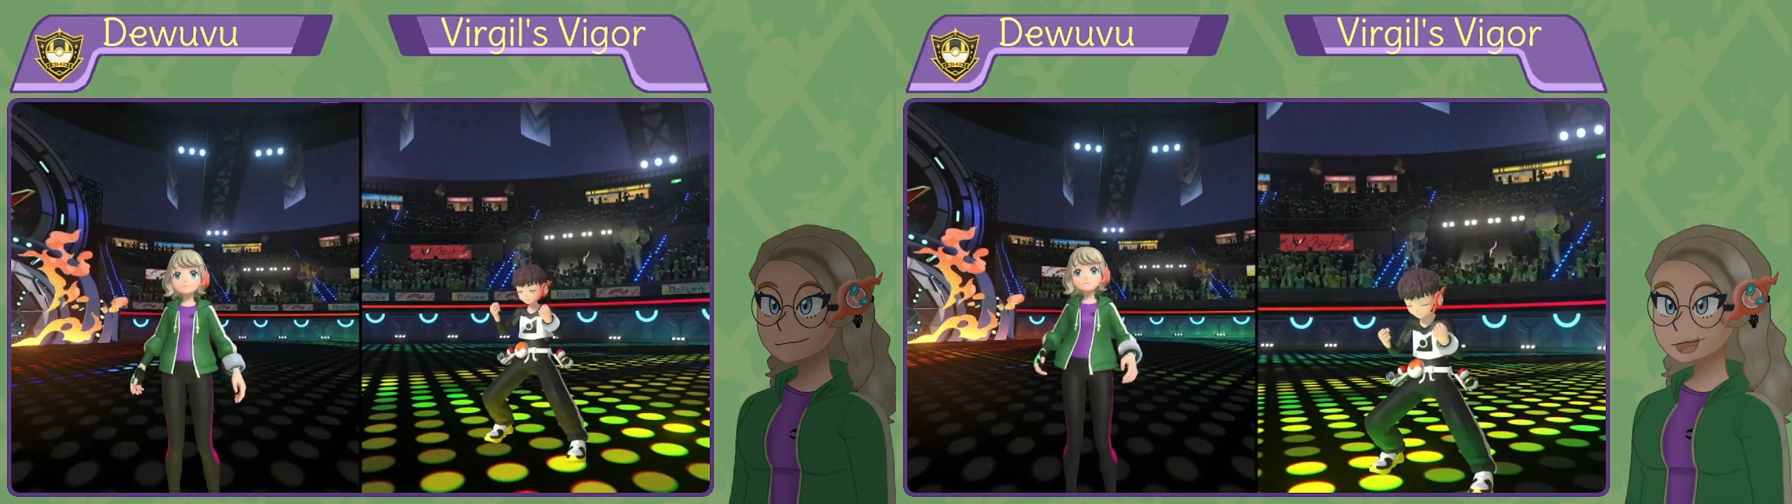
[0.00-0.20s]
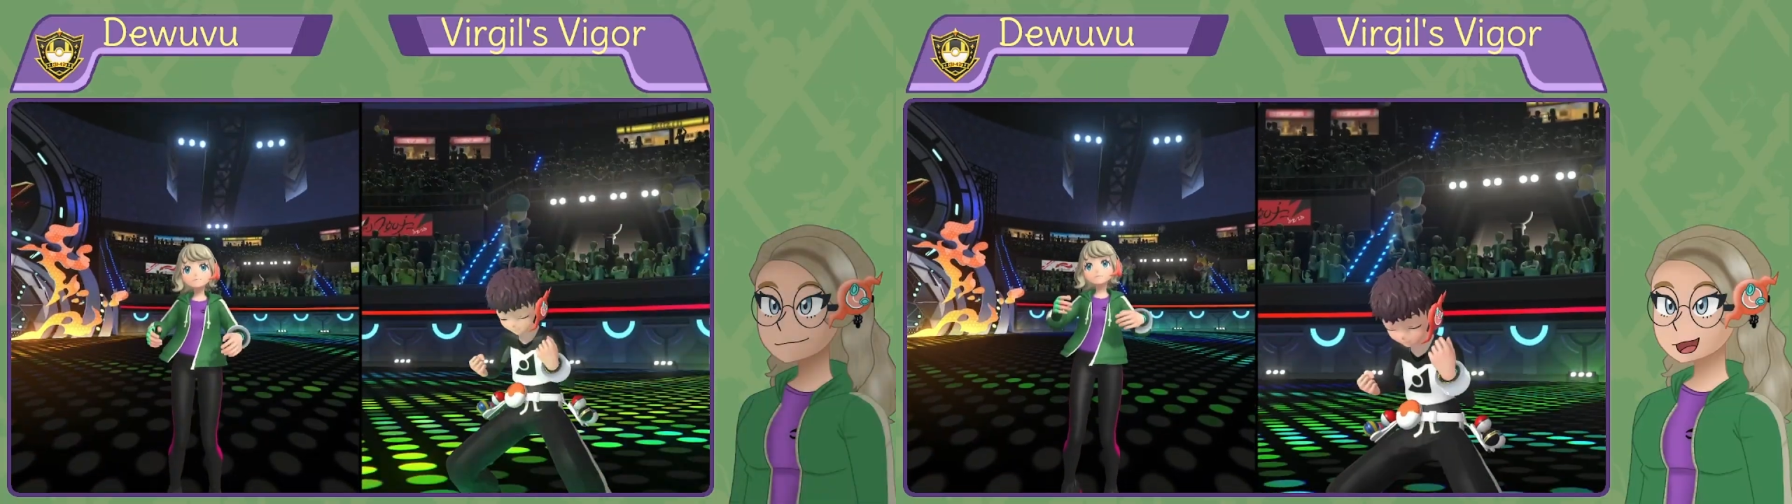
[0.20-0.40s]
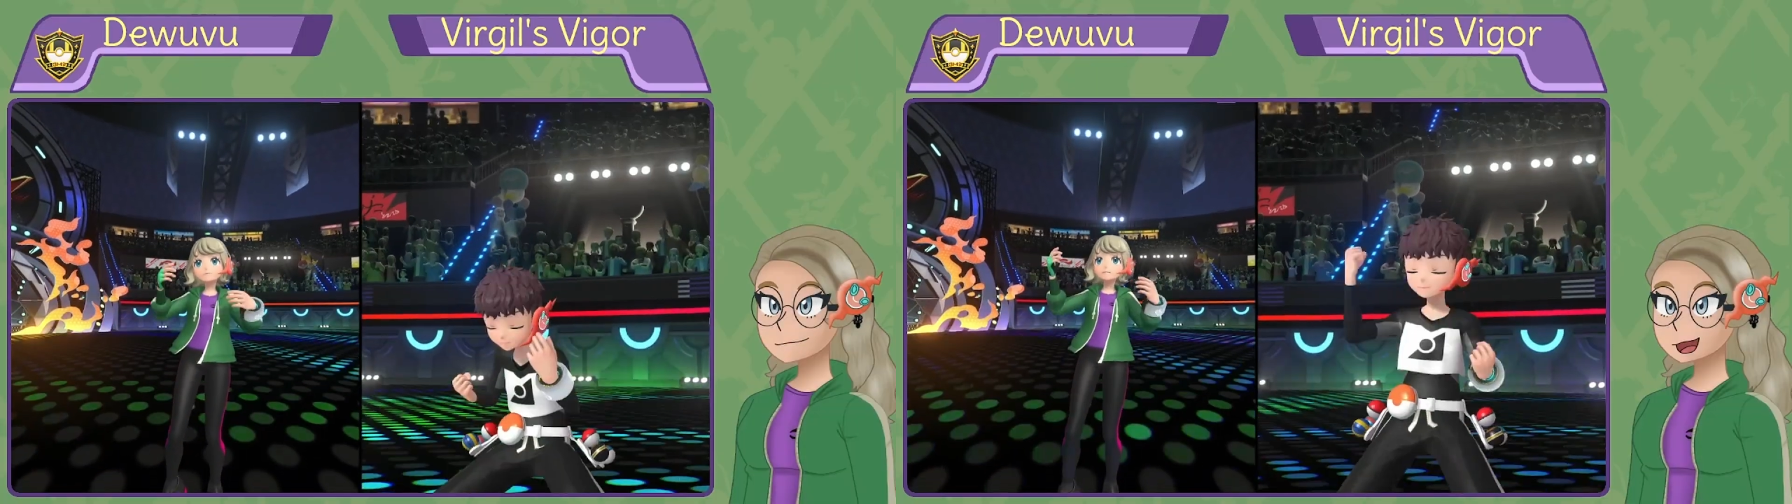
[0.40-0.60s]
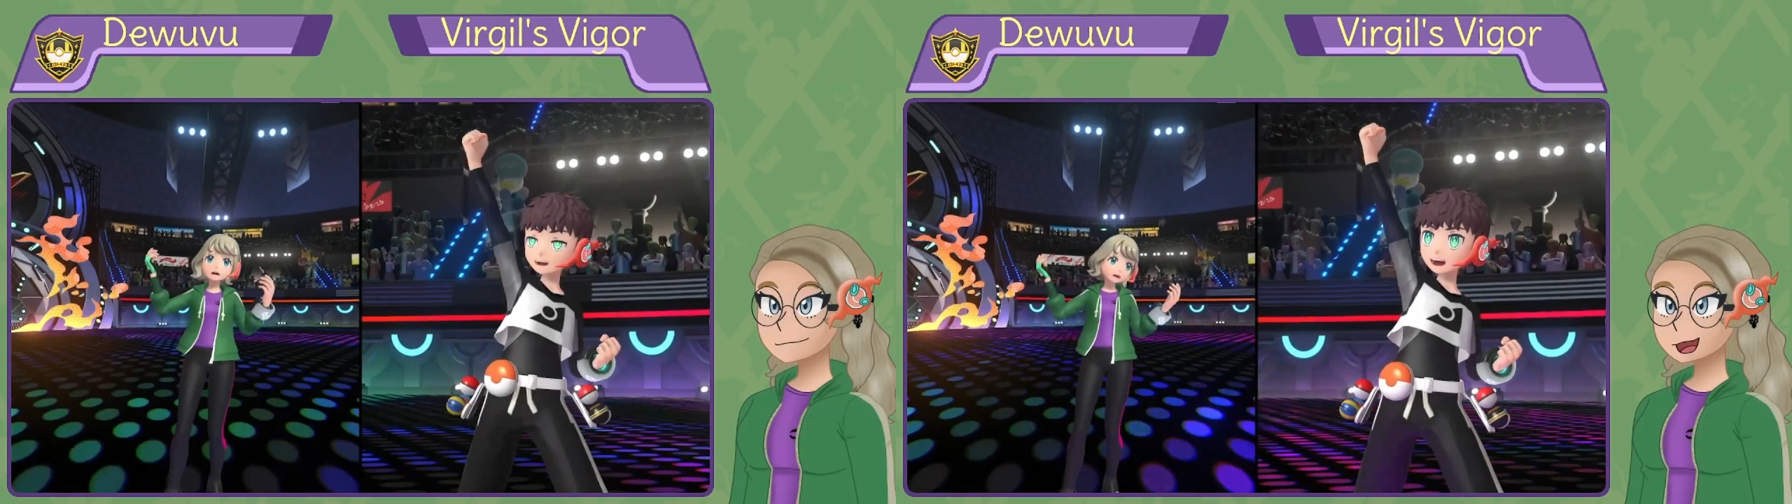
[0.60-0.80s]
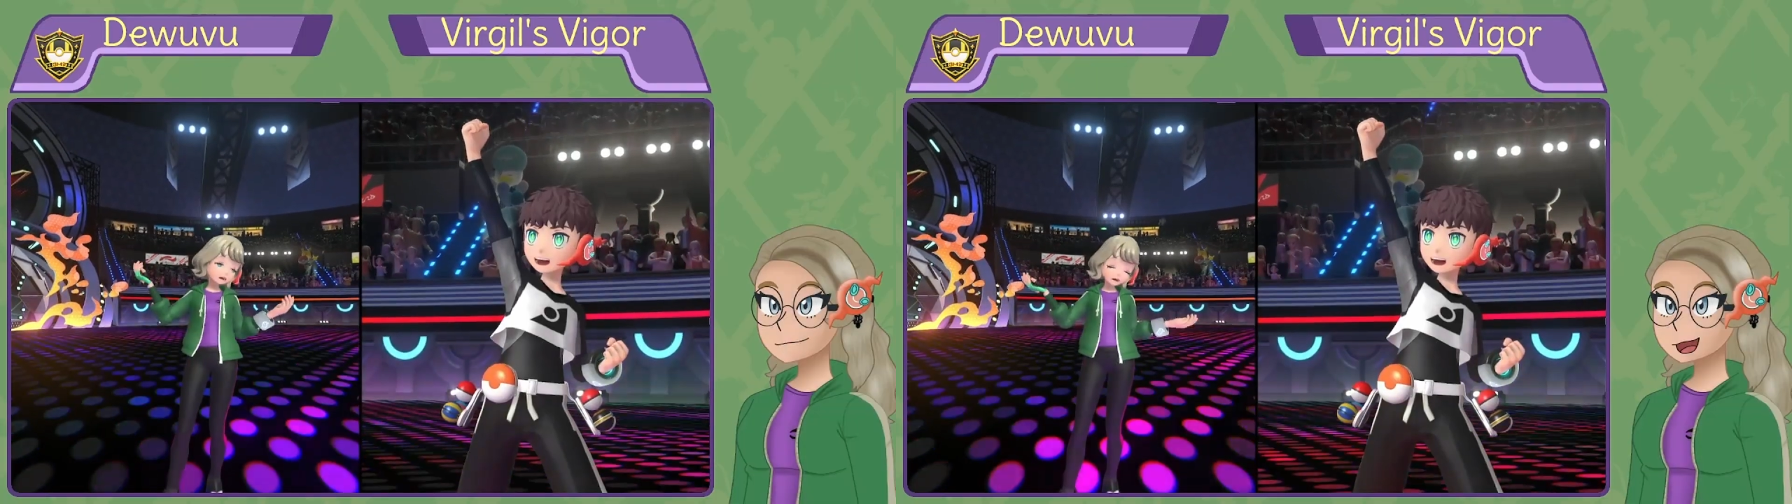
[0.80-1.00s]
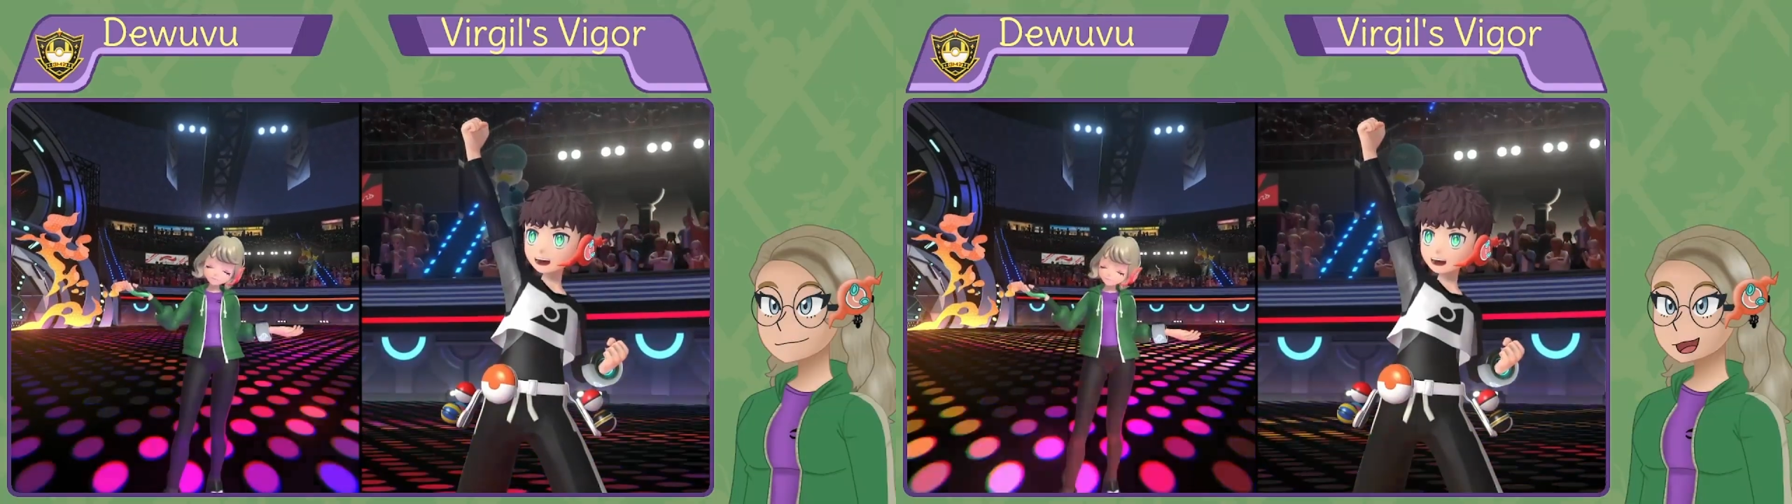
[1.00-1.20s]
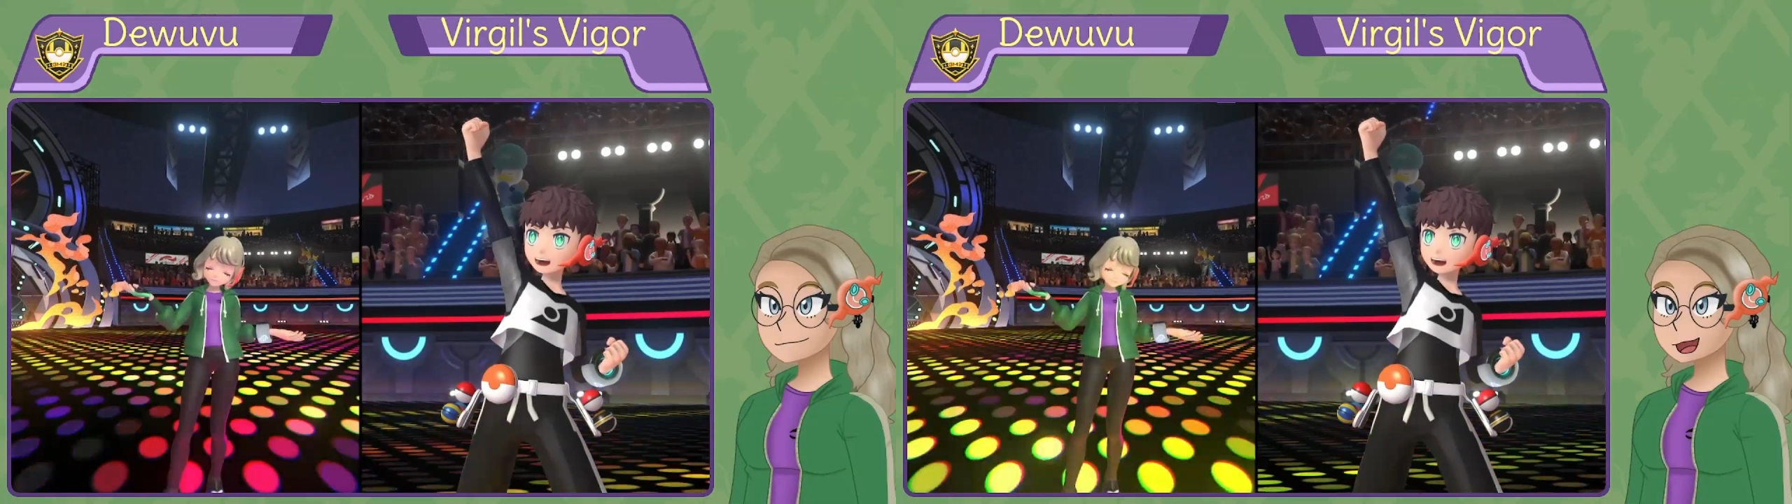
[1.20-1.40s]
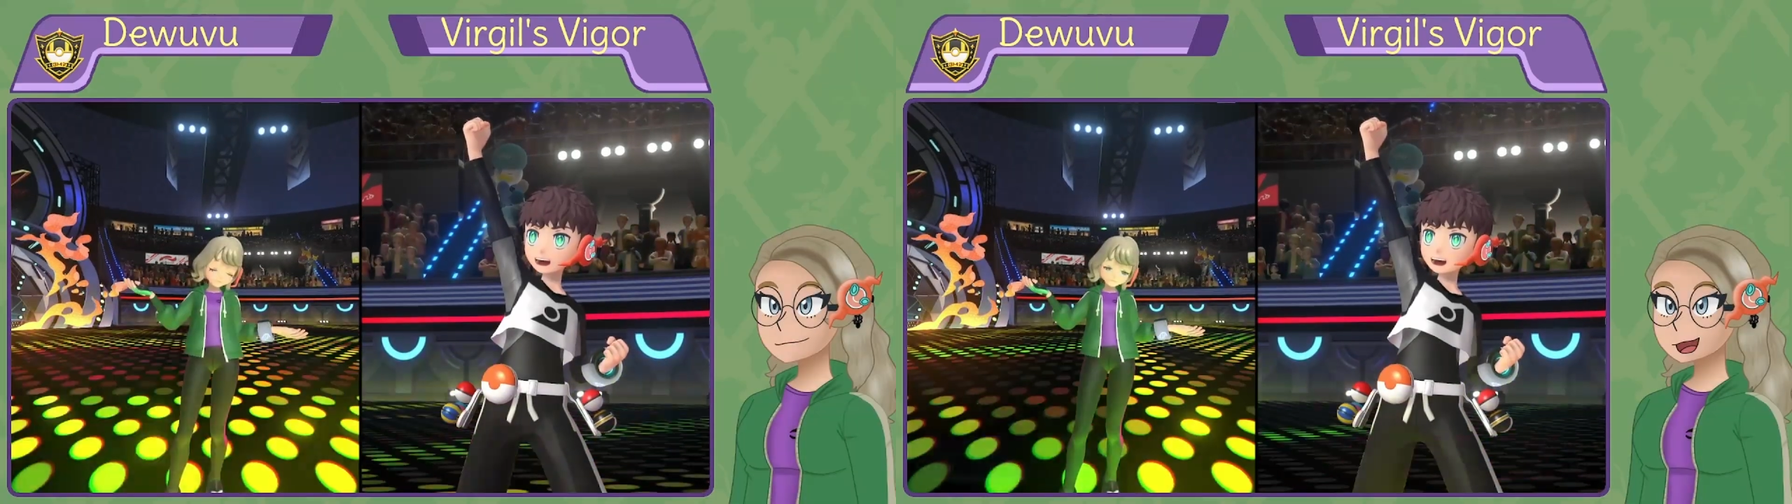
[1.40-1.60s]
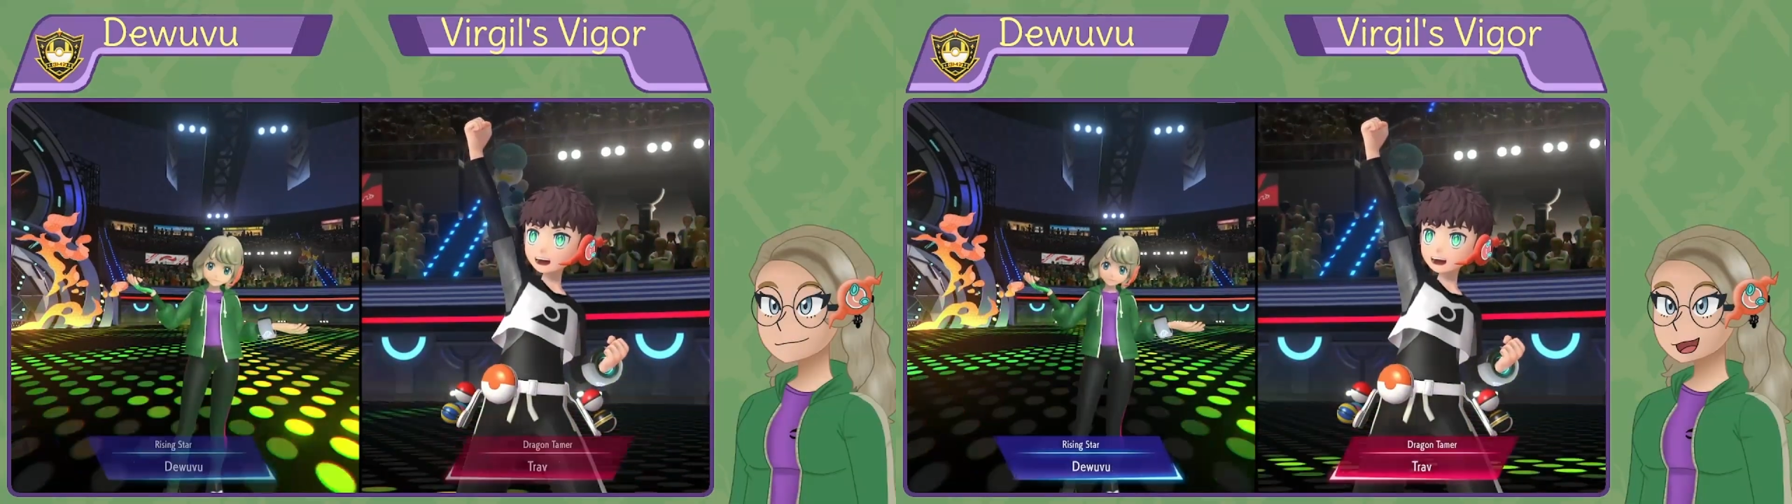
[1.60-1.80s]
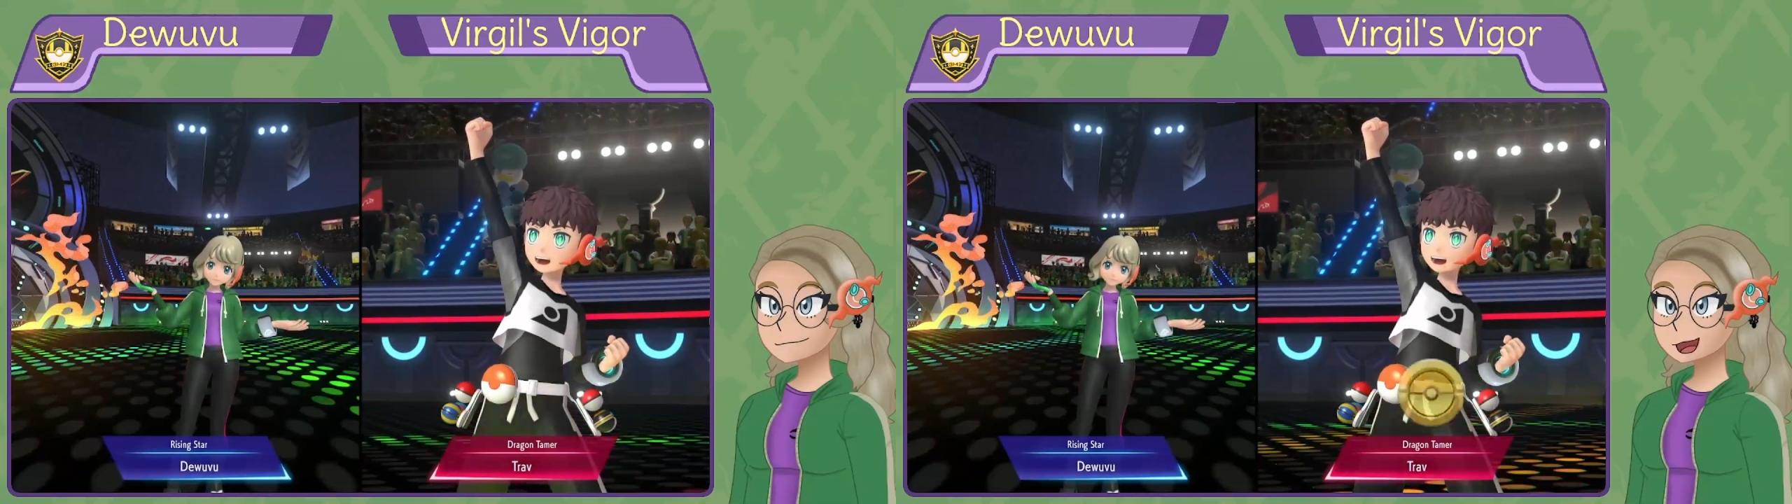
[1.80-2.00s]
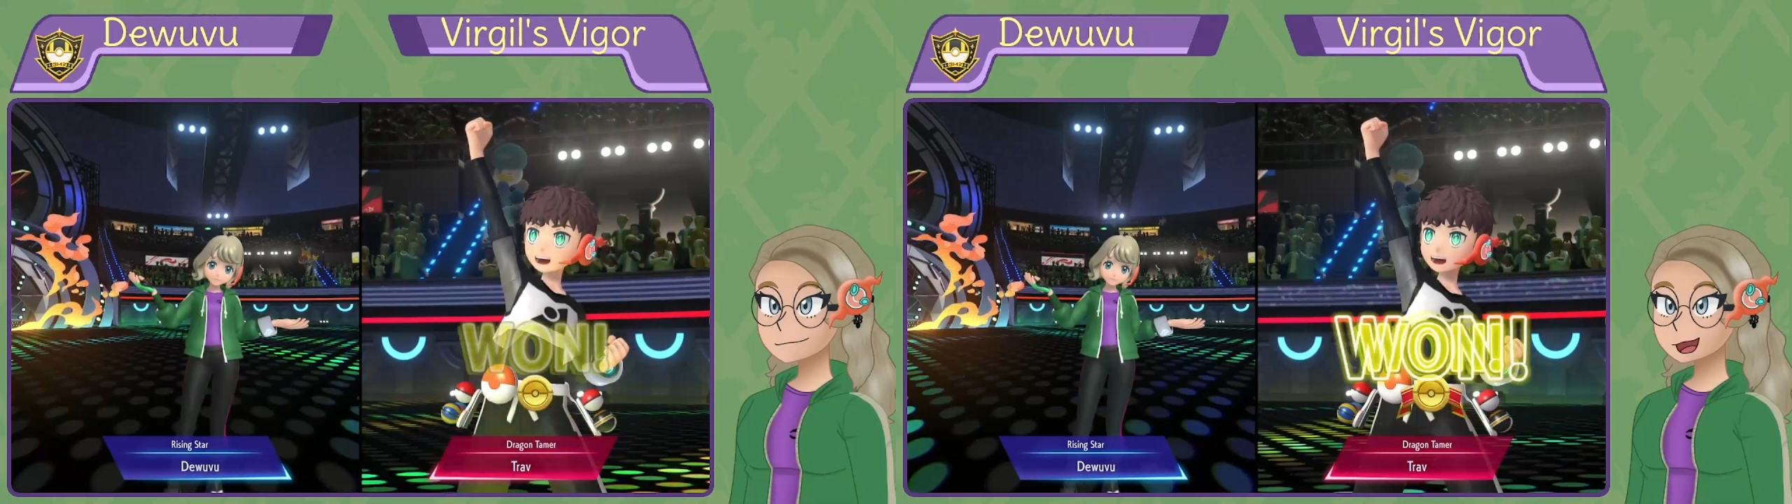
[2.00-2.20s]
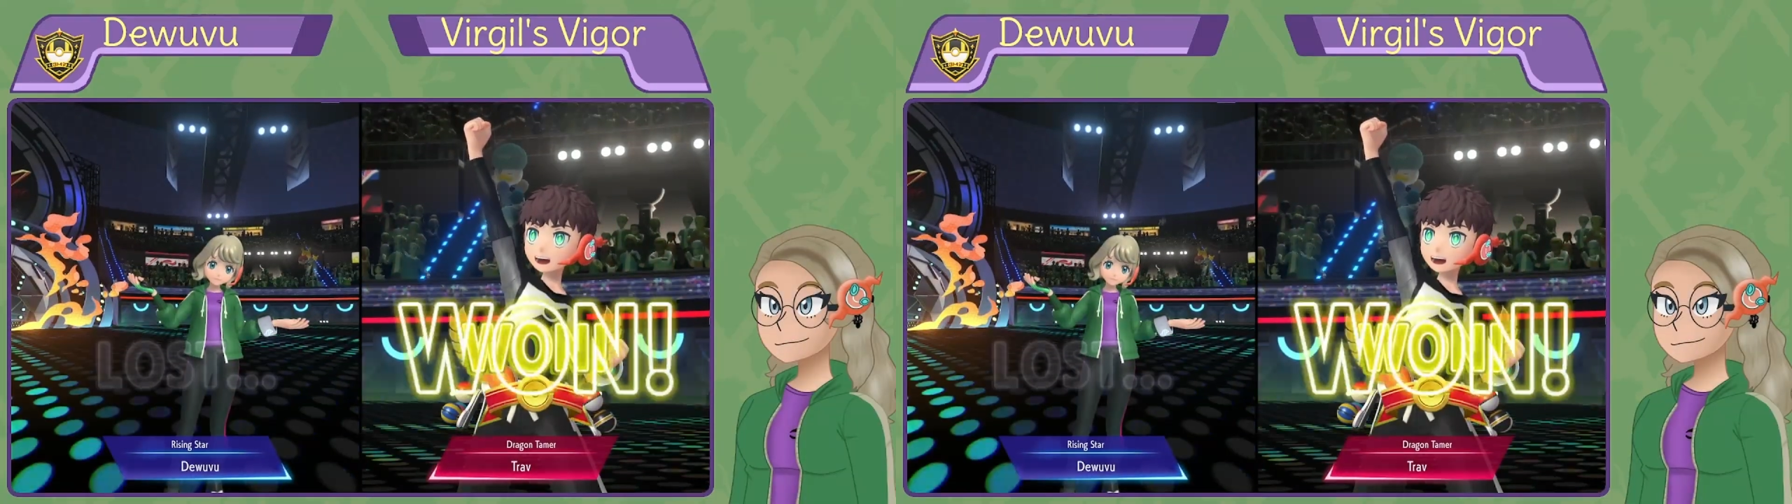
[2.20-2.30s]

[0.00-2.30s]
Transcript: And maybe not making this team the best I could have.